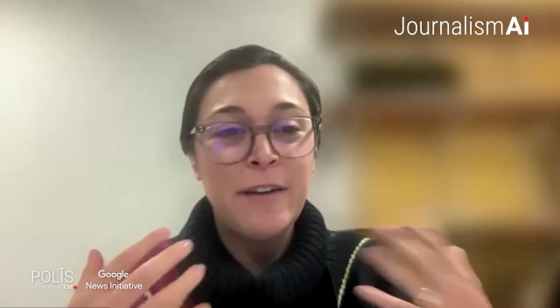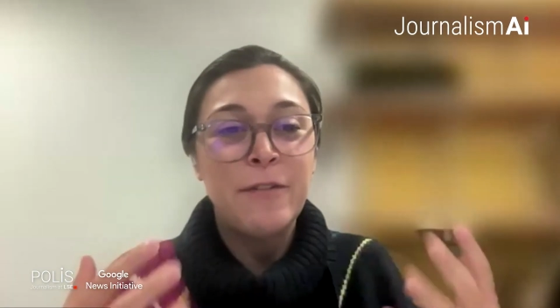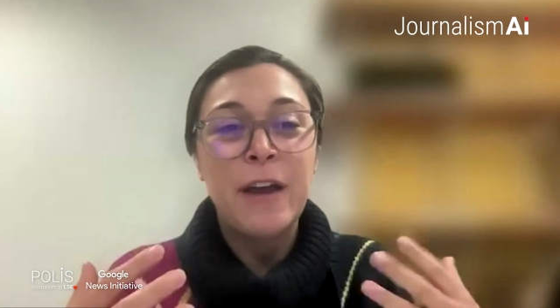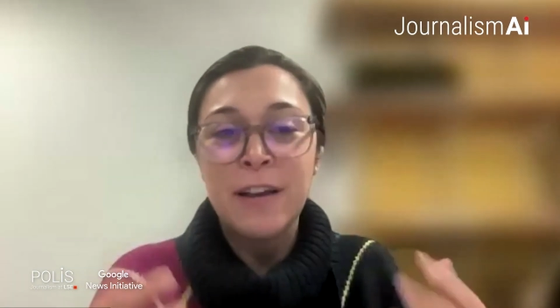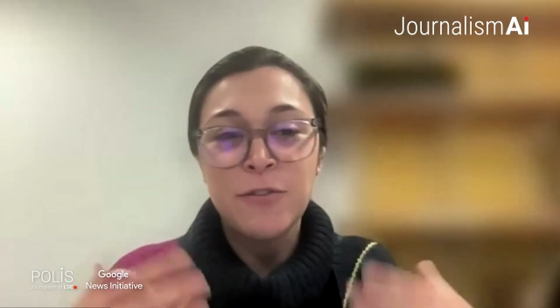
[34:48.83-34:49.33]

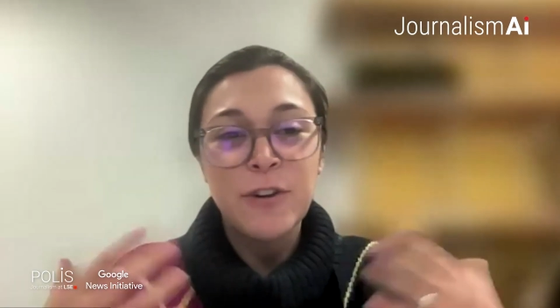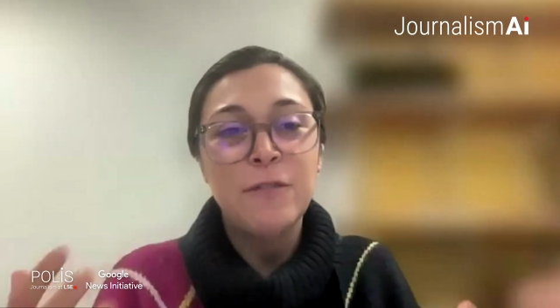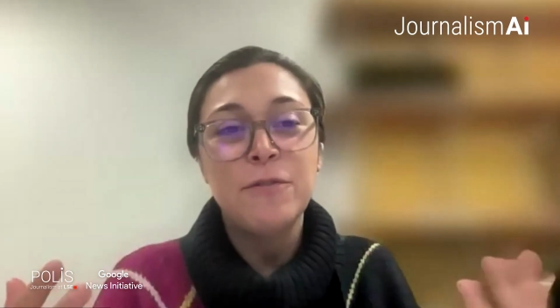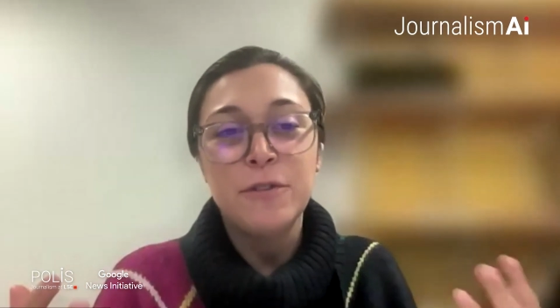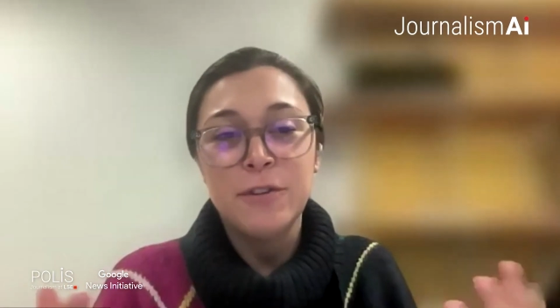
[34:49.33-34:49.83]

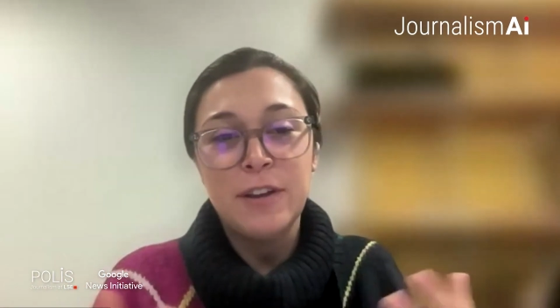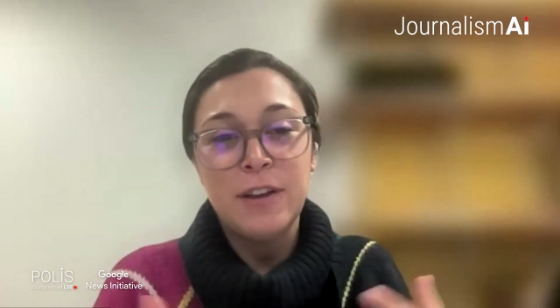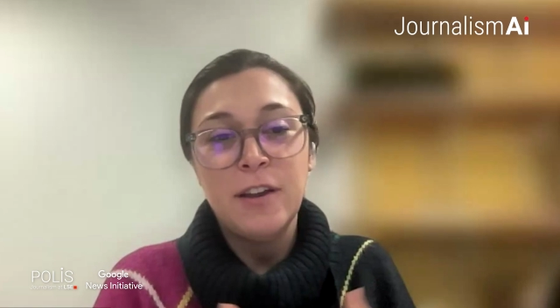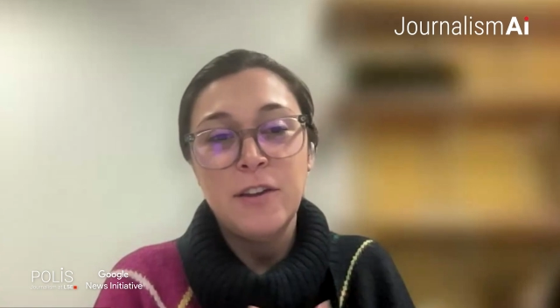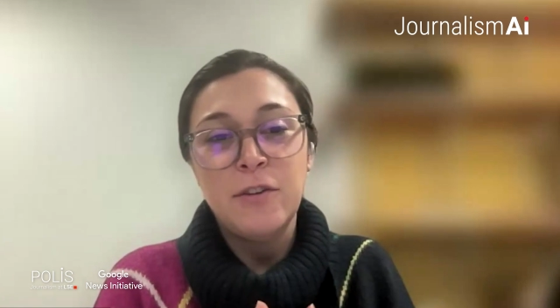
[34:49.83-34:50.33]
extra effort
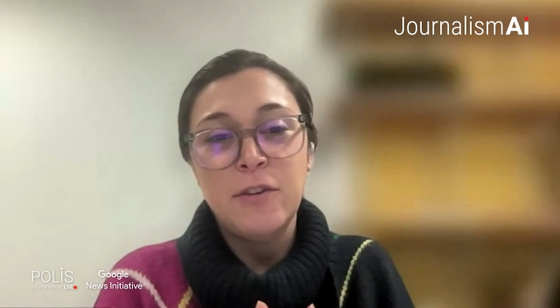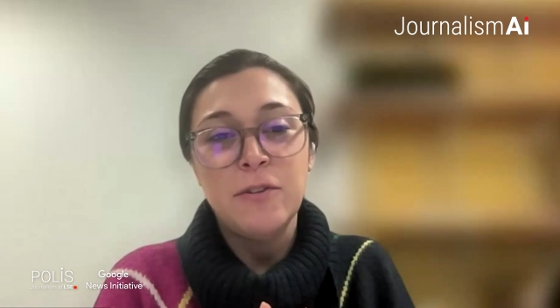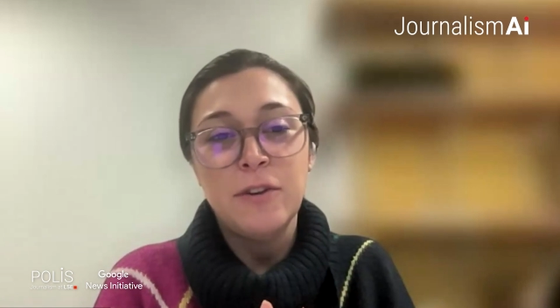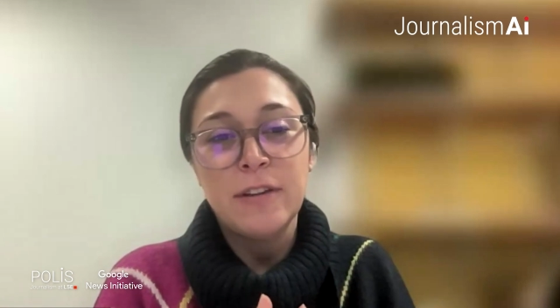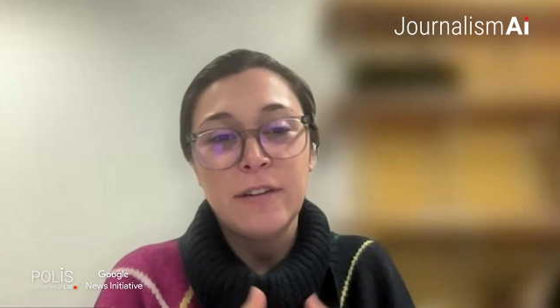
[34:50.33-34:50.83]
that
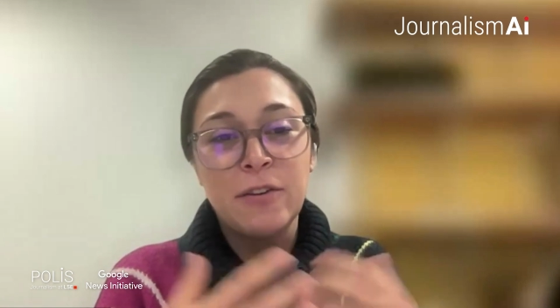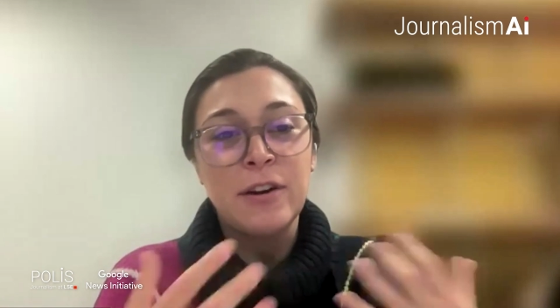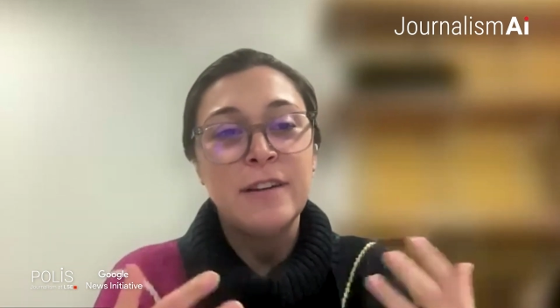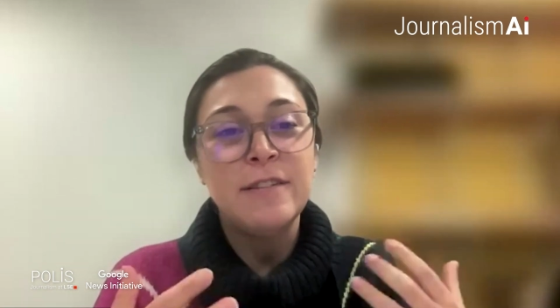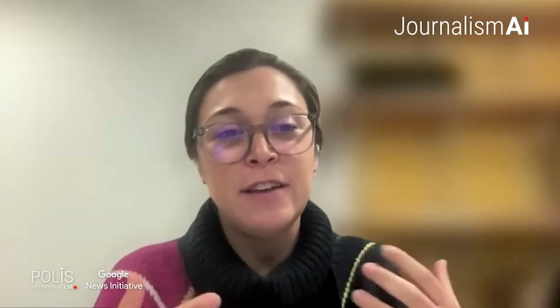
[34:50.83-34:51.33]
you as an
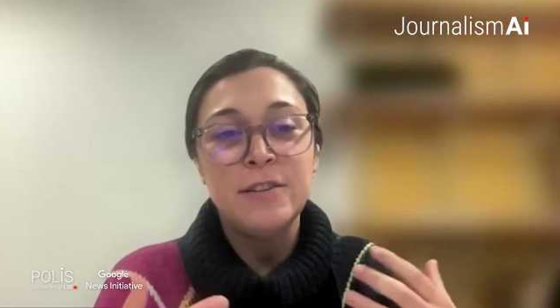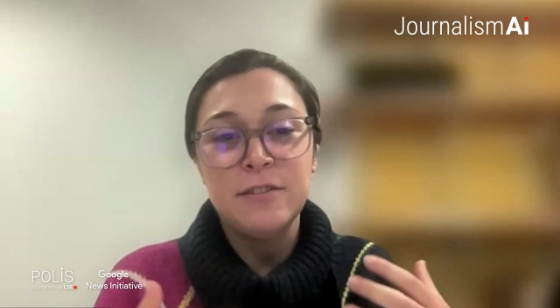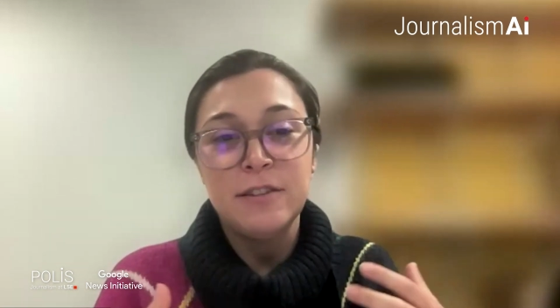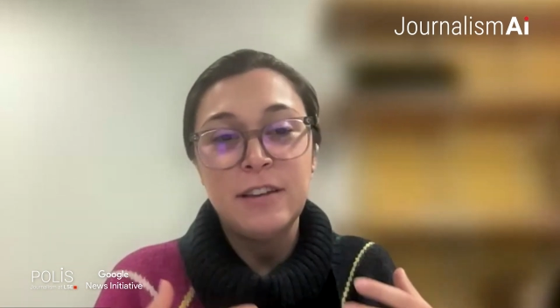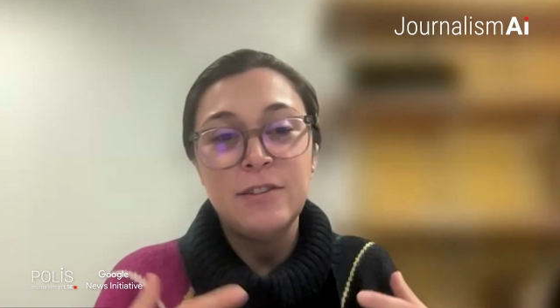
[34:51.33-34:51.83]

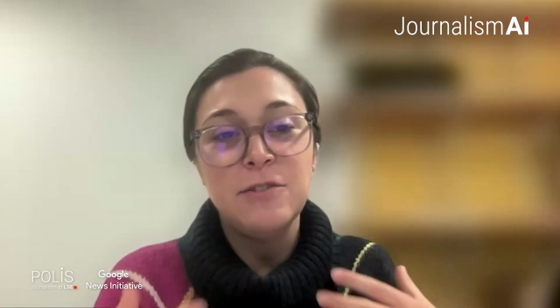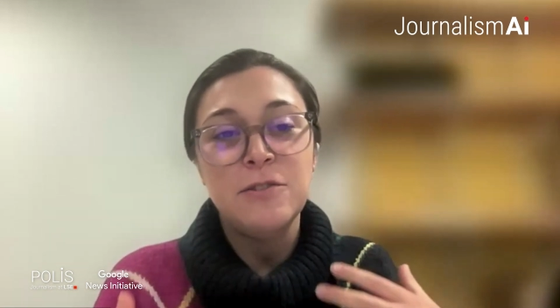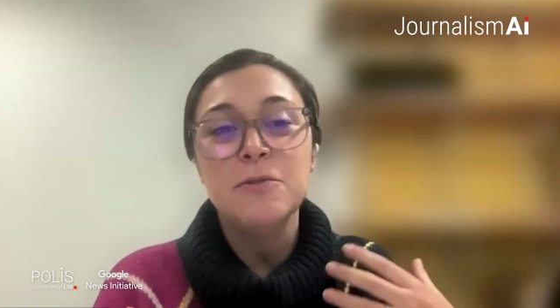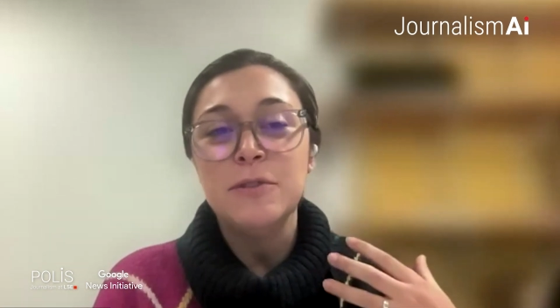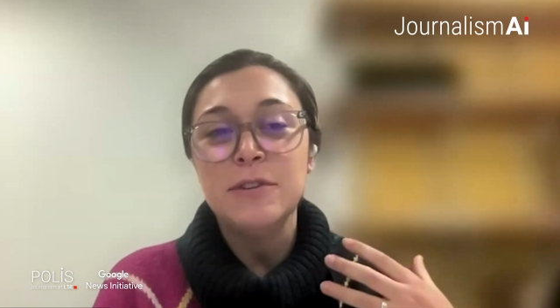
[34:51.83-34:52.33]
organization need to
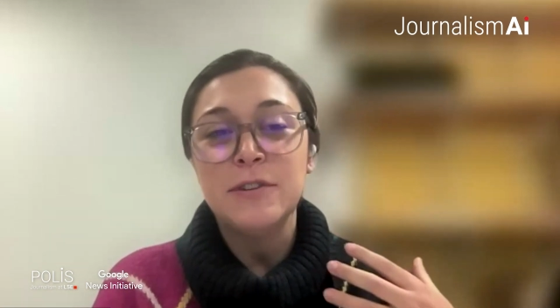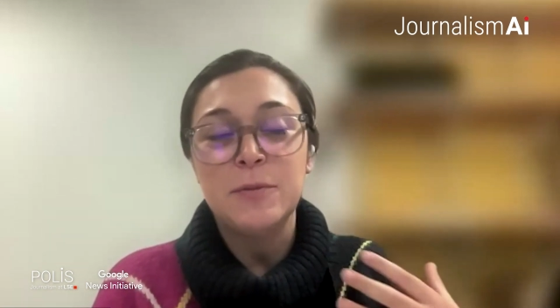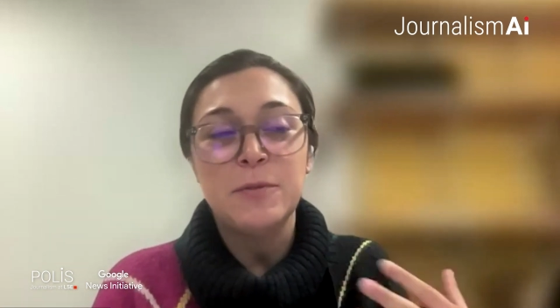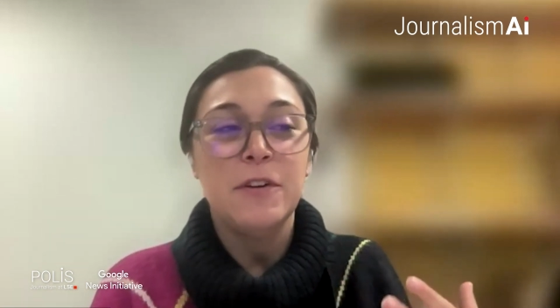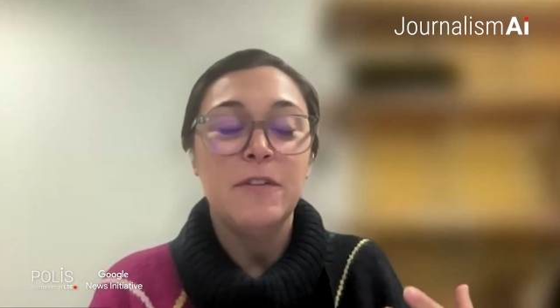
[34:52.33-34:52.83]
do in
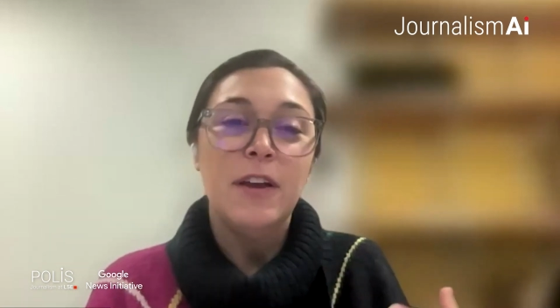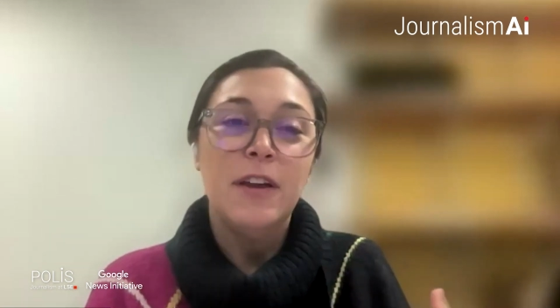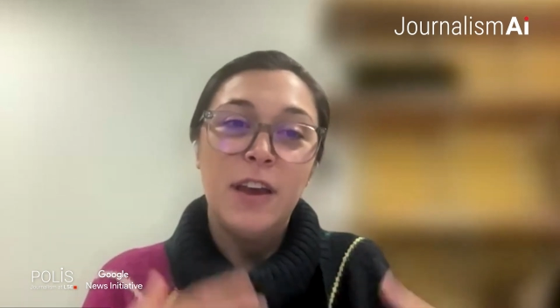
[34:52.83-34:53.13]
terms of